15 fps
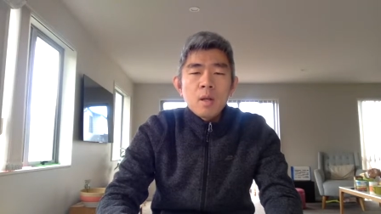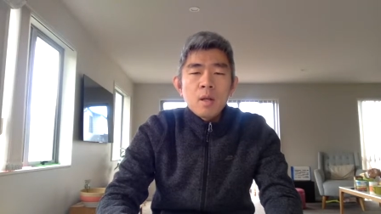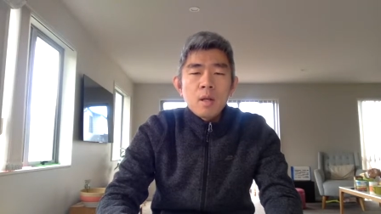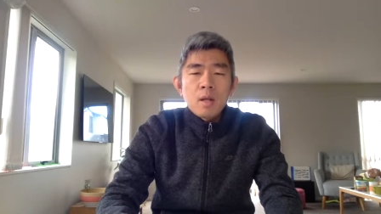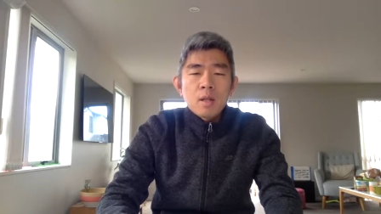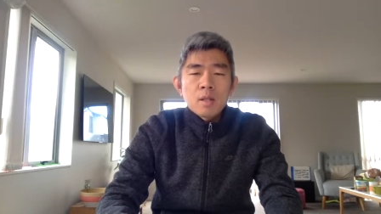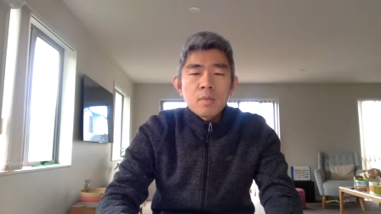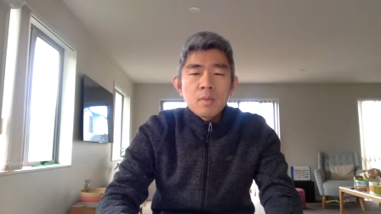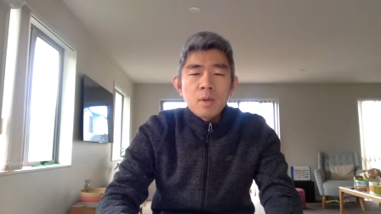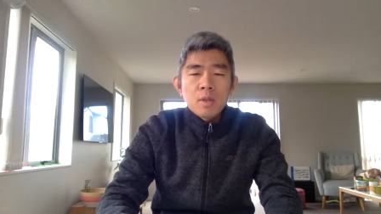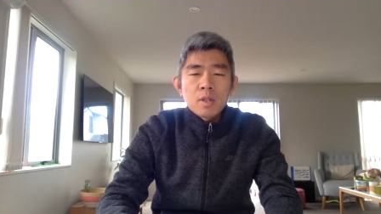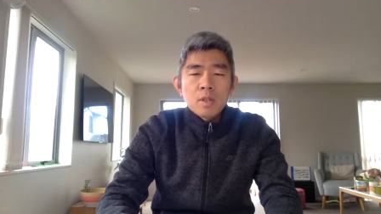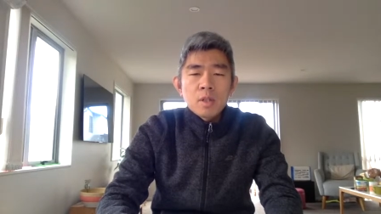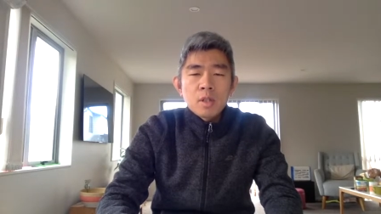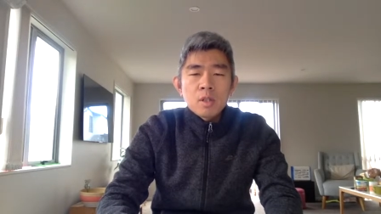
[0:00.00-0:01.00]
This
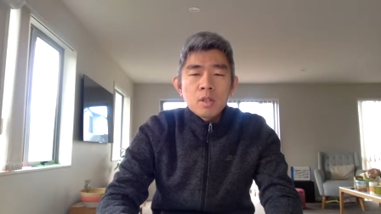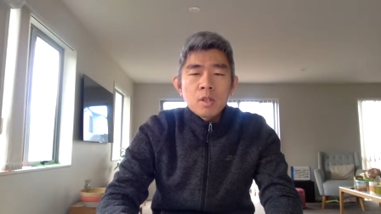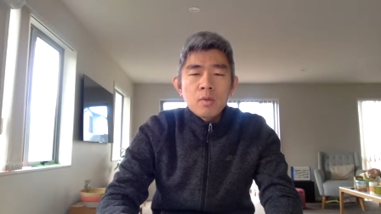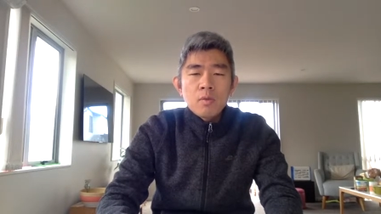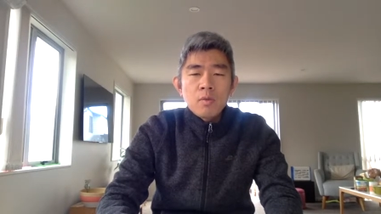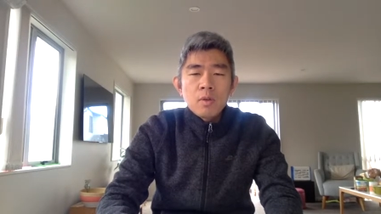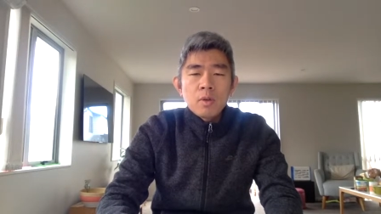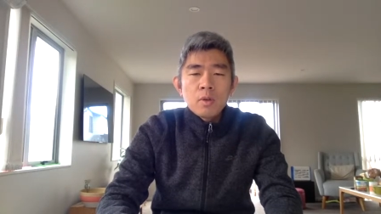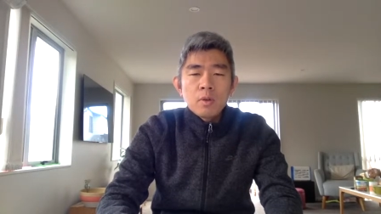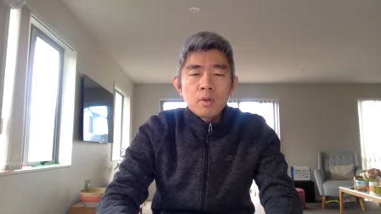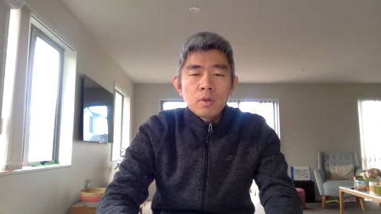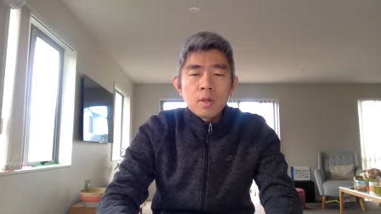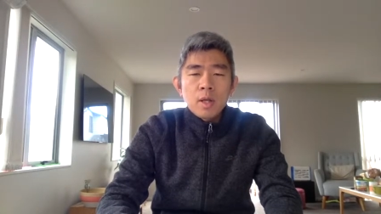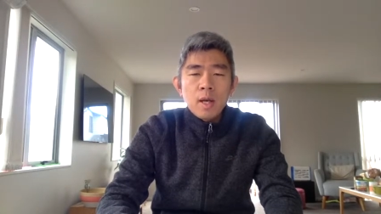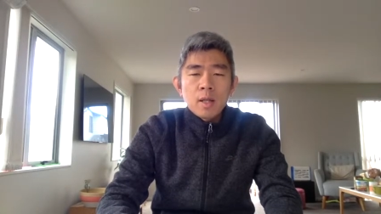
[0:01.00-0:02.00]
presentation will
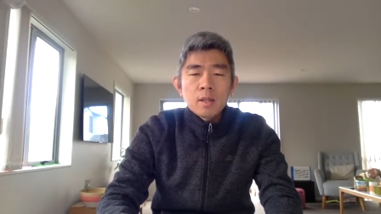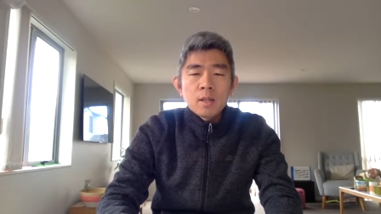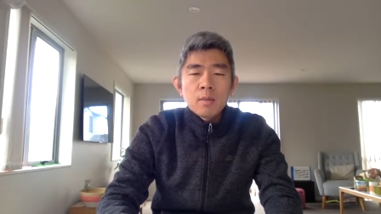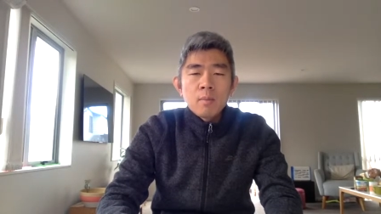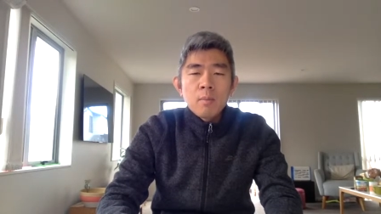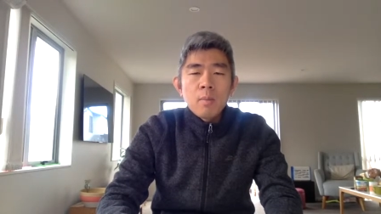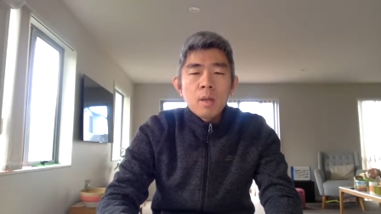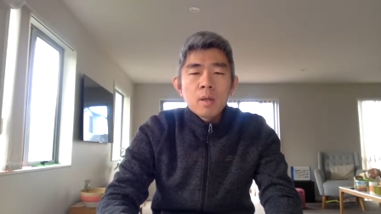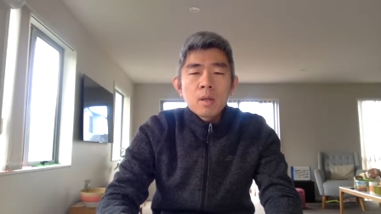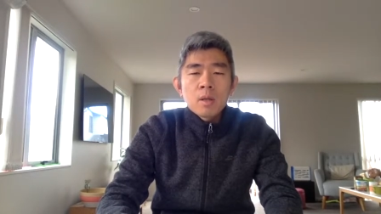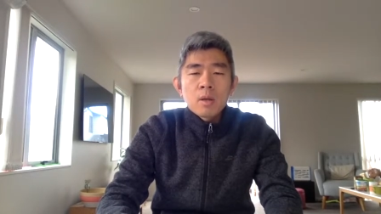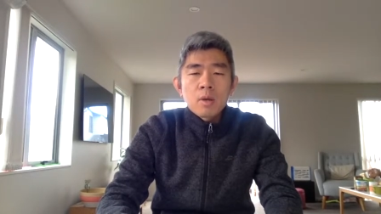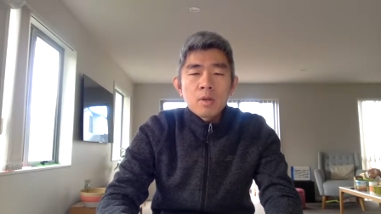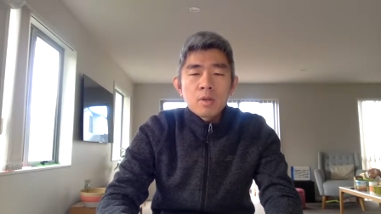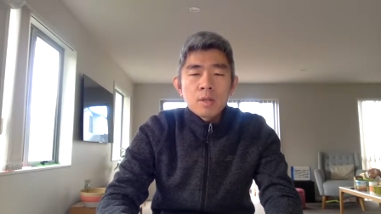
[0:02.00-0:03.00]
look at the main
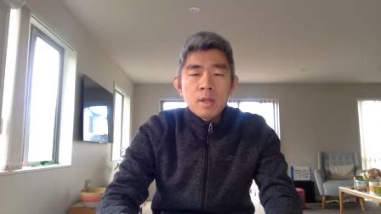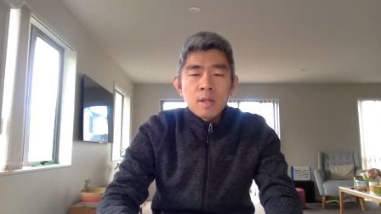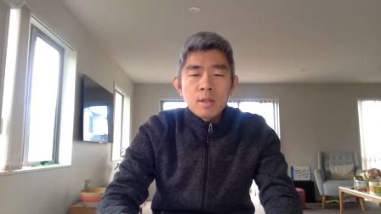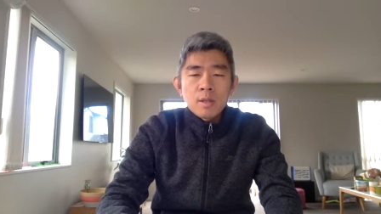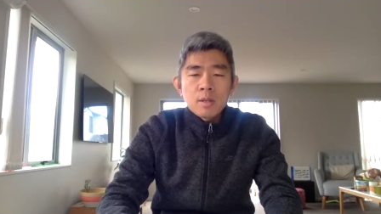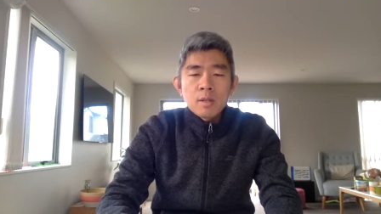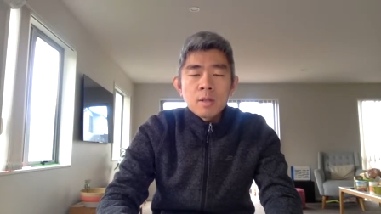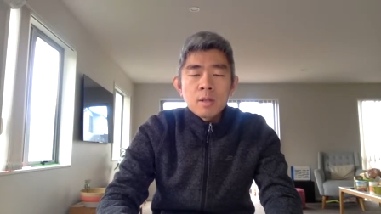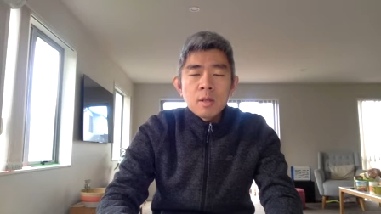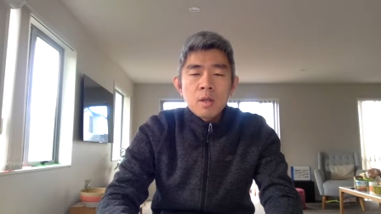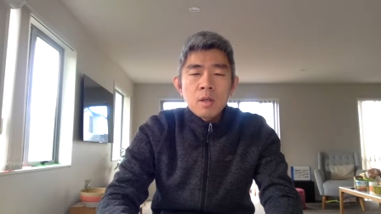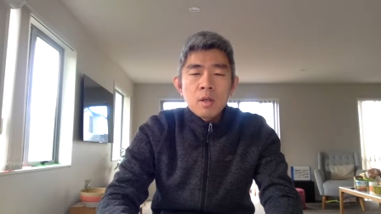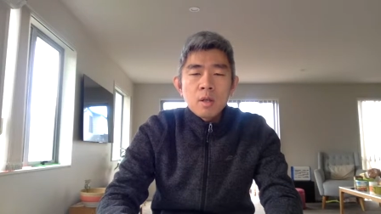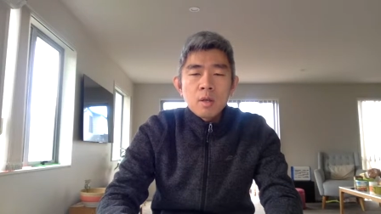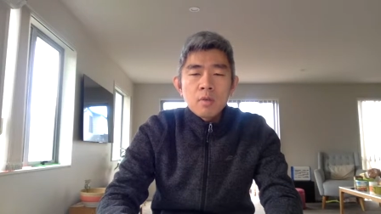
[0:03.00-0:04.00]
causes
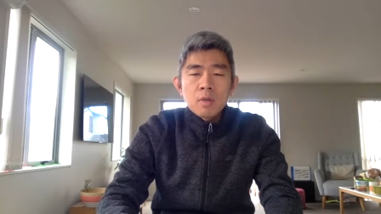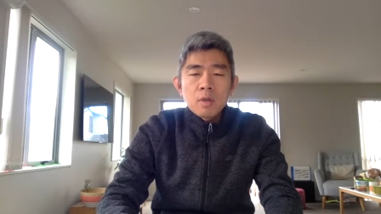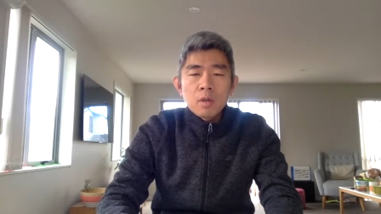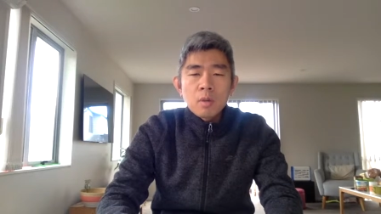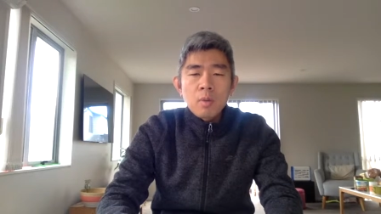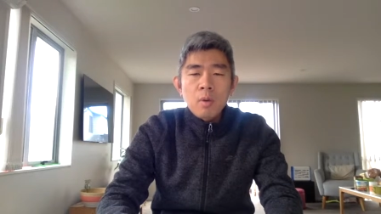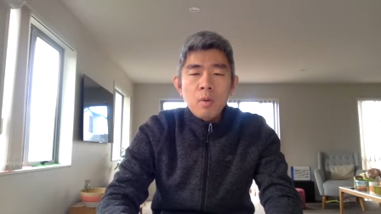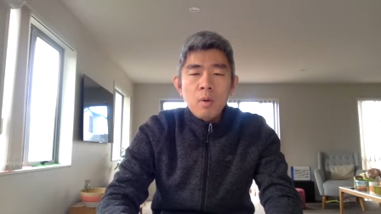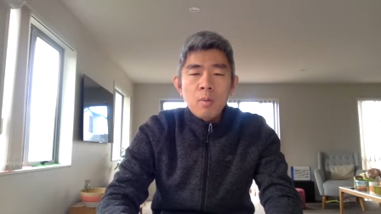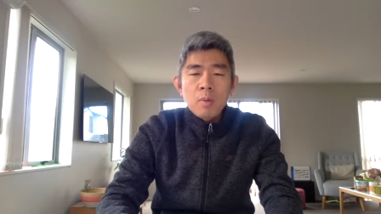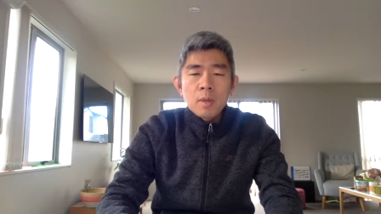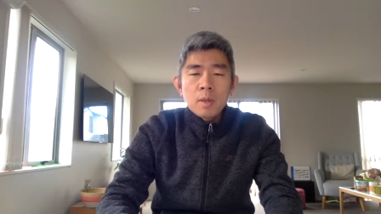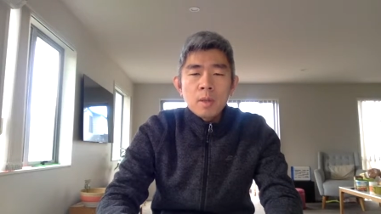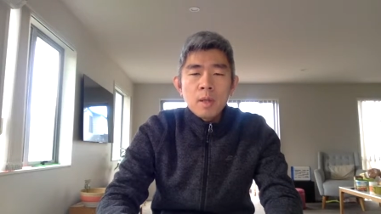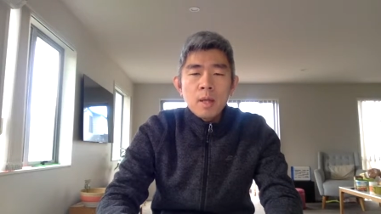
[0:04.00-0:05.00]
of global
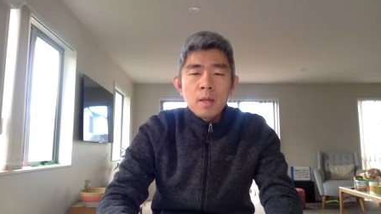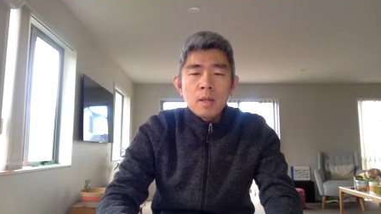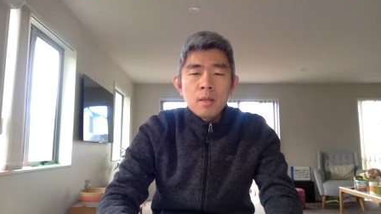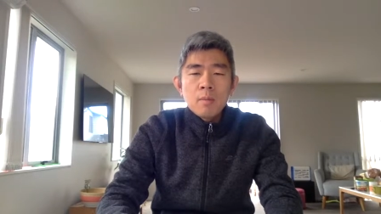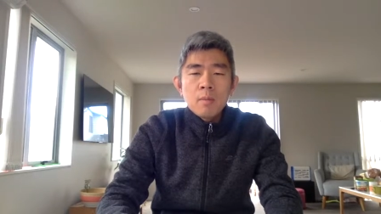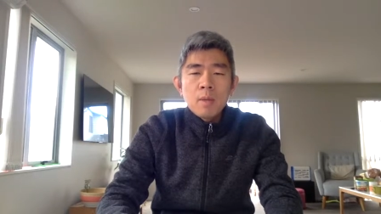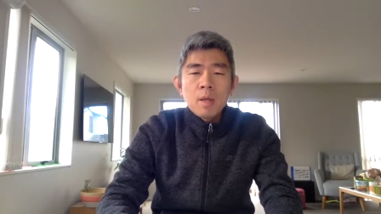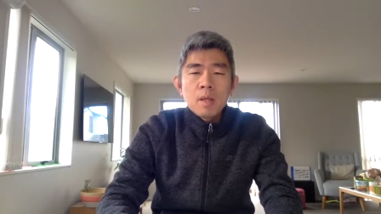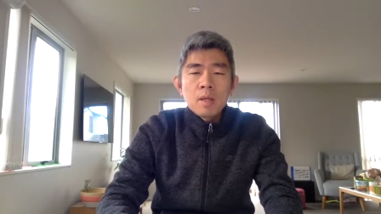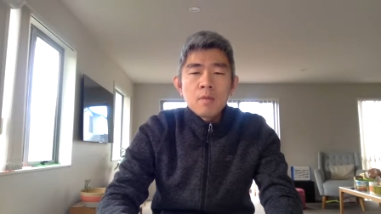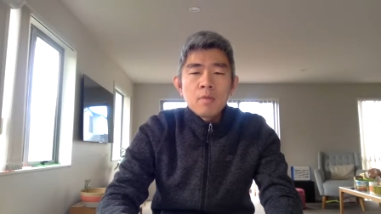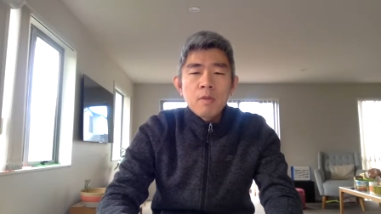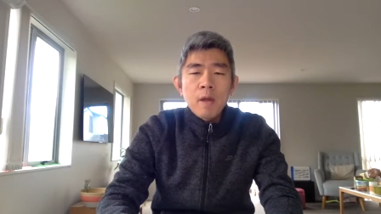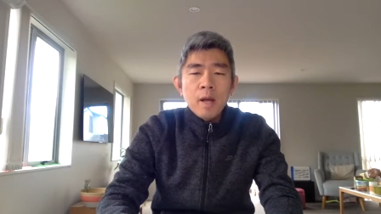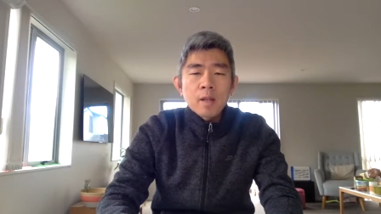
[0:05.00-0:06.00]
warming and the main
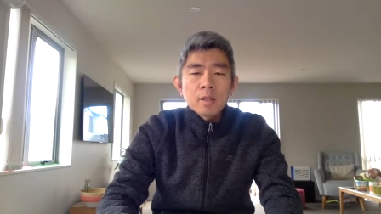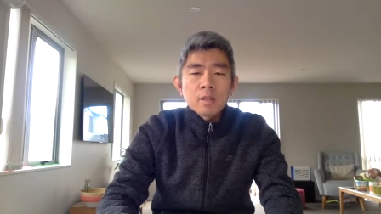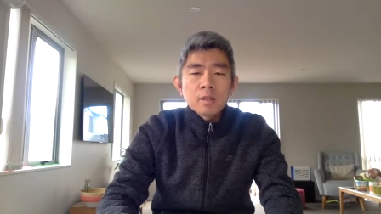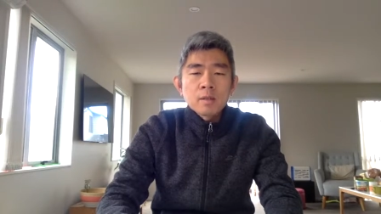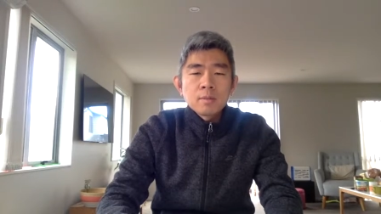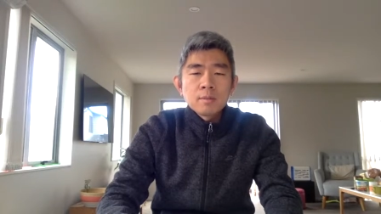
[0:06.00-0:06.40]
effects.